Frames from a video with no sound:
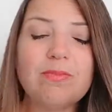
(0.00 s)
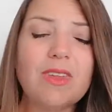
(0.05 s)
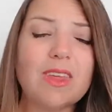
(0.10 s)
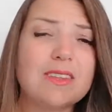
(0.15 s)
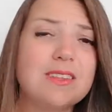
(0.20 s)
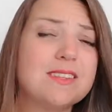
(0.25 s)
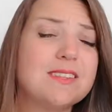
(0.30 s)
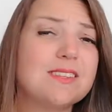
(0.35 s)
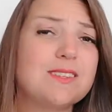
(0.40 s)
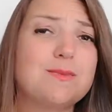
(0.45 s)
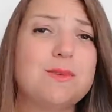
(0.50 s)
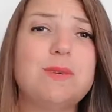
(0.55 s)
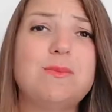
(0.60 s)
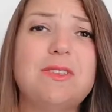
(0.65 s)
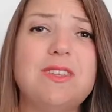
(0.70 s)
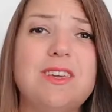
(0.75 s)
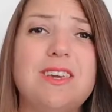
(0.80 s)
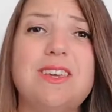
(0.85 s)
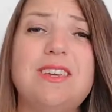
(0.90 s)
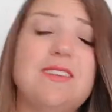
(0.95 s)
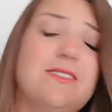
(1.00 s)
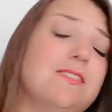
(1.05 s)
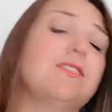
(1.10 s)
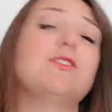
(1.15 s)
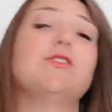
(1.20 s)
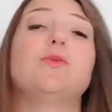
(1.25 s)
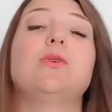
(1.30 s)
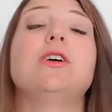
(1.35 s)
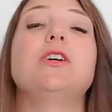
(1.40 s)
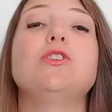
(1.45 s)
This is maybe the
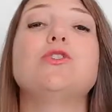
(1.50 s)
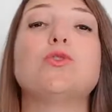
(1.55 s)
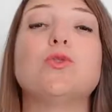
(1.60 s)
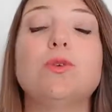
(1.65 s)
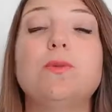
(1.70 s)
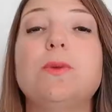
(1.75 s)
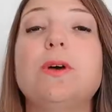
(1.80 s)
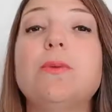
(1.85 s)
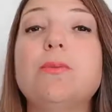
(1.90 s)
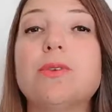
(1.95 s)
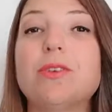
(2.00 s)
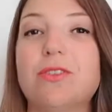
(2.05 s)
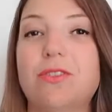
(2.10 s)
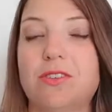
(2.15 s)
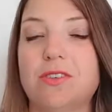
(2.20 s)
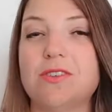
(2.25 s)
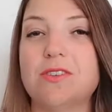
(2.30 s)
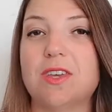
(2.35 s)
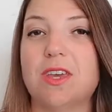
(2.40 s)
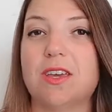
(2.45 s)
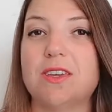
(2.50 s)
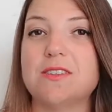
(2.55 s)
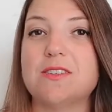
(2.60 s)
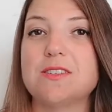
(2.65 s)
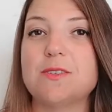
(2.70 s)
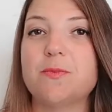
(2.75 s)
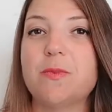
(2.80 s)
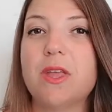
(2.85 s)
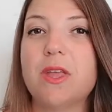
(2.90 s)
easiest way to remember this case.